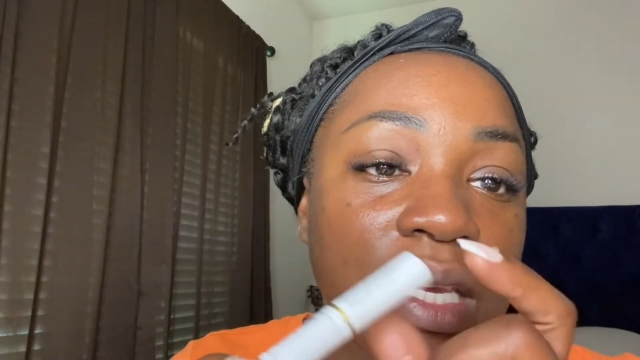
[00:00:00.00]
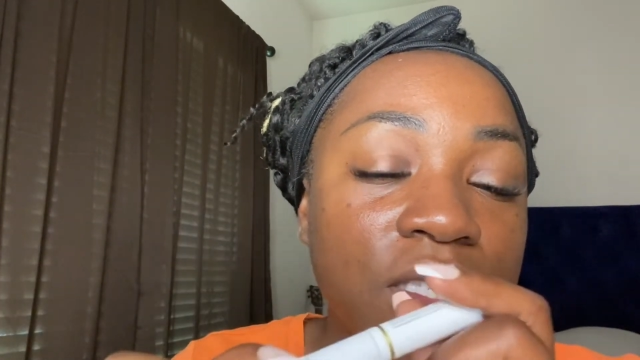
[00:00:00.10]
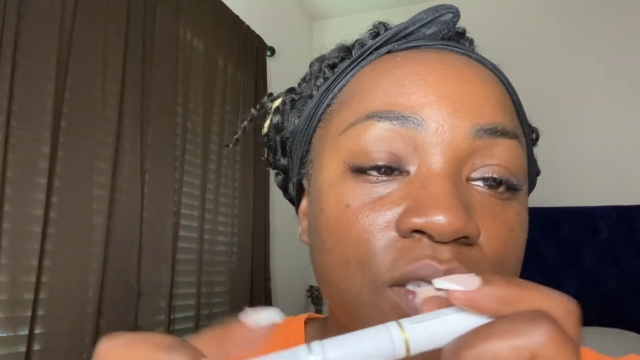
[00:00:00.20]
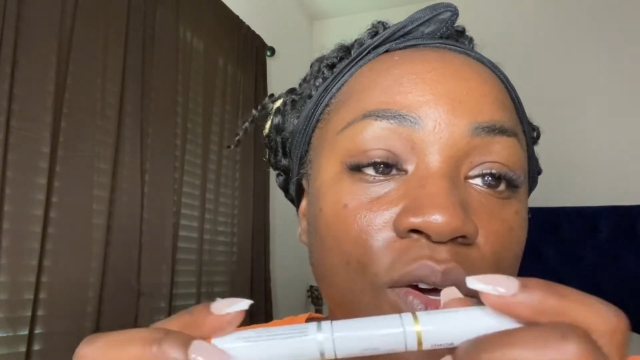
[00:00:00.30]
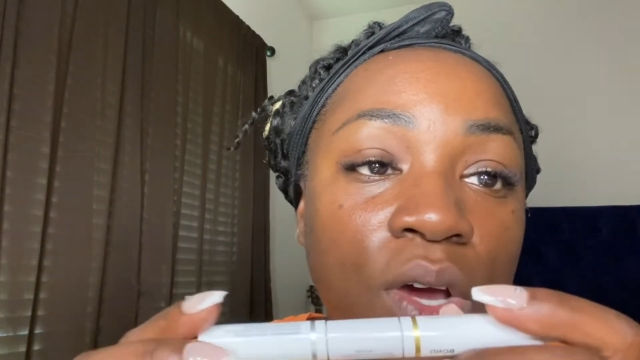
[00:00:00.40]

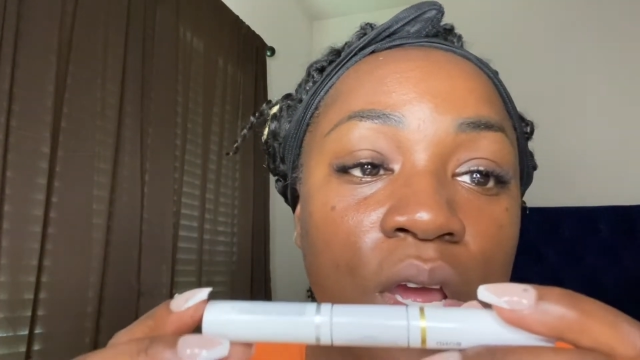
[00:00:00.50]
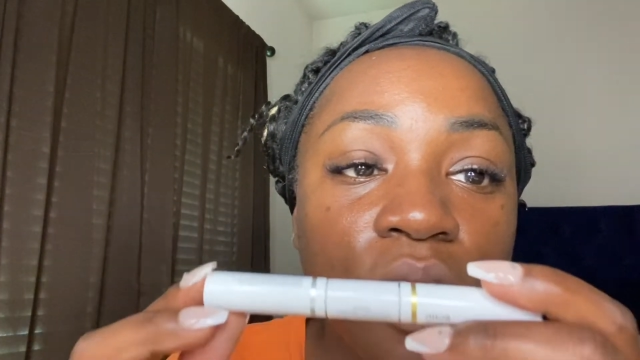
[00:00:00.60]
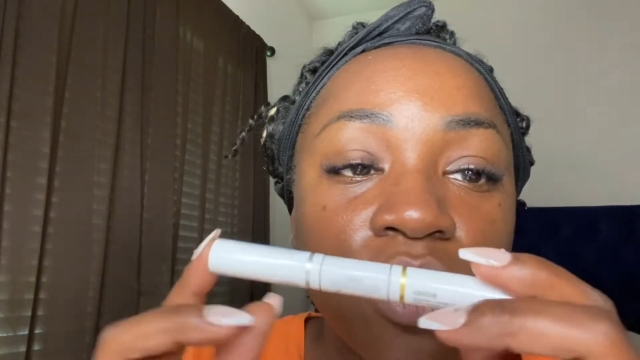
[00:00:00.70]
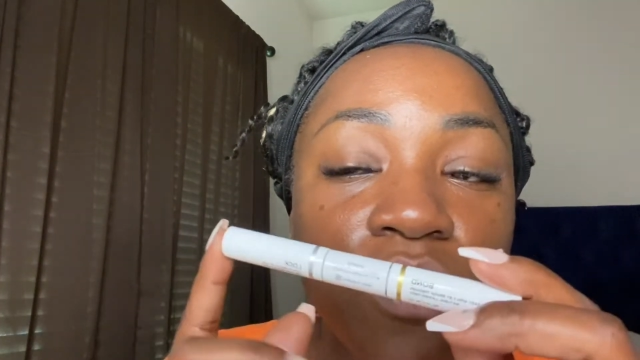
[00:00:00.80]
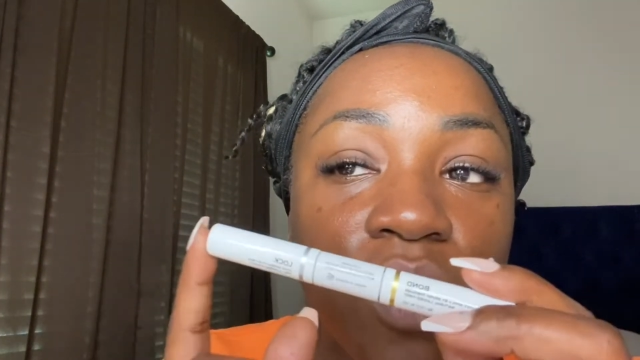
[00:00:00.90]
So
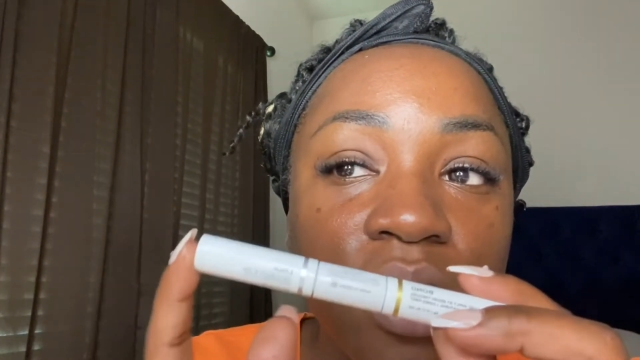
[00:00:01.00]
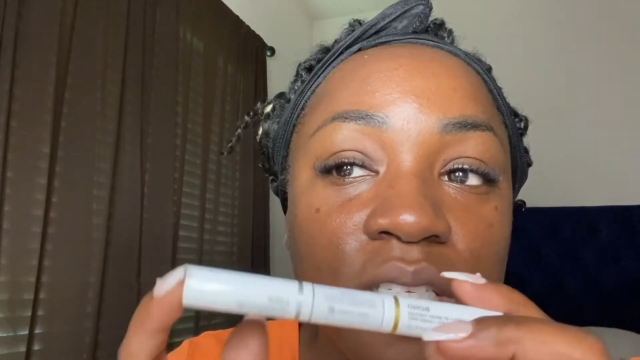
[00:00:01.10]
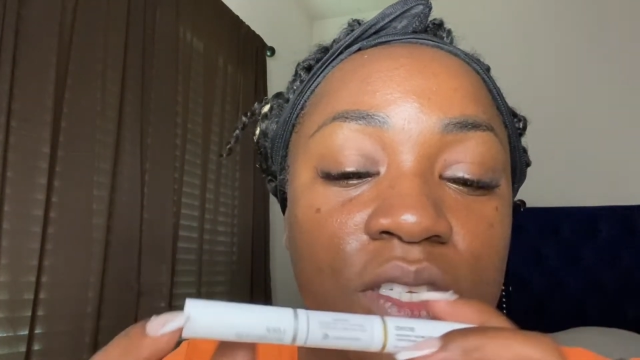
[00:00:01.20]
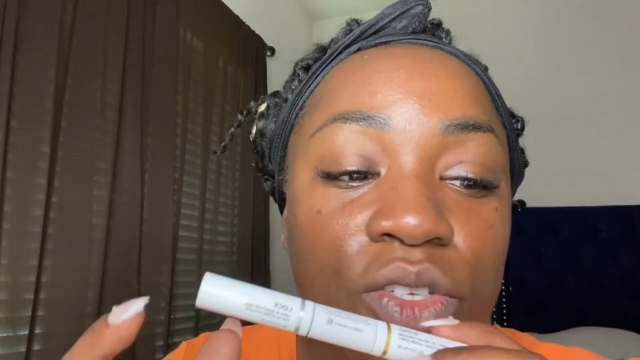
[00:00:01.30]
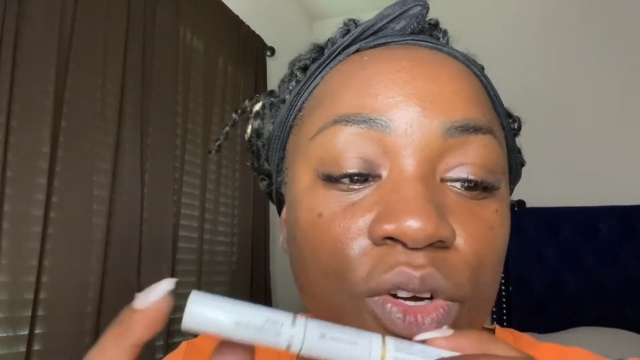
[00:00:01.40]
far
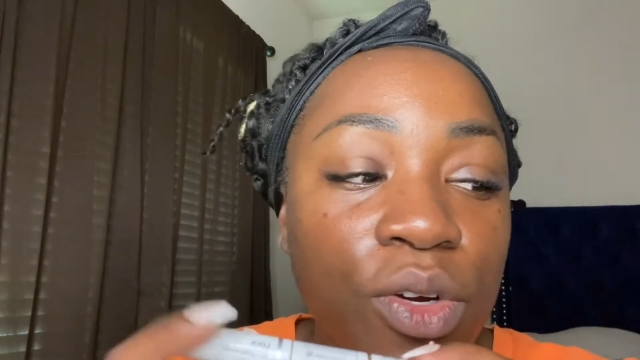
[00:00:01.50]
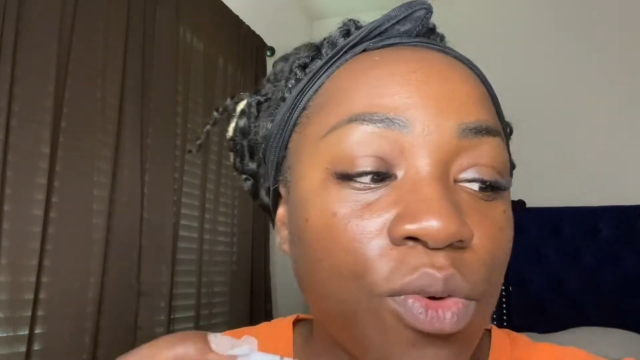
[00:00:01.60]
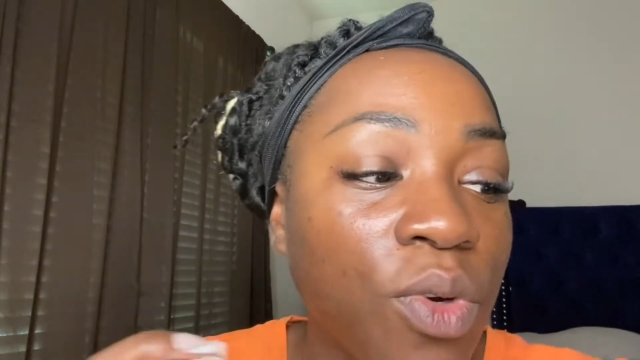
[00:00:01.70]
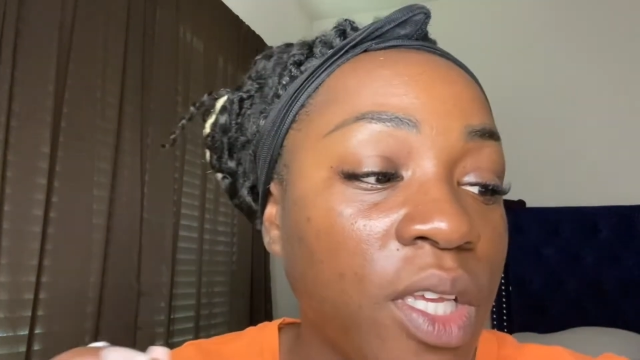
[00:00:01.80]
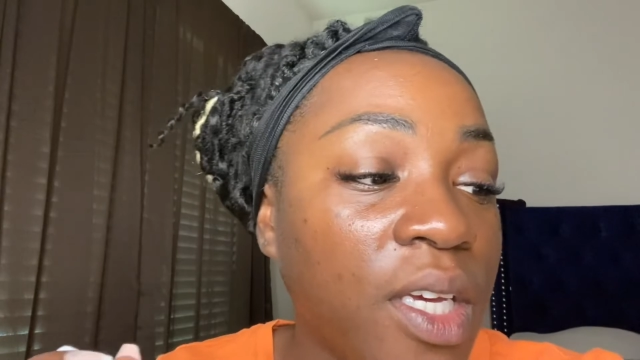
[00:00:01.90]
this is doing
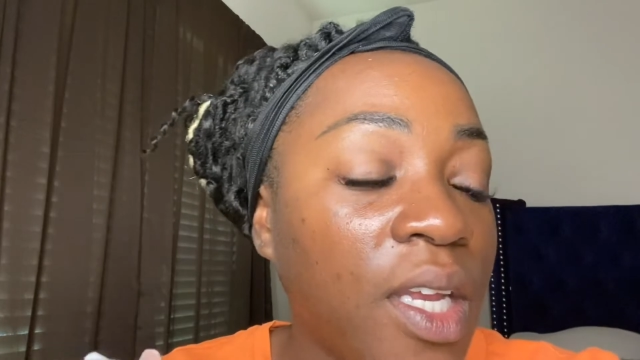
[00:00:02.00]
really good.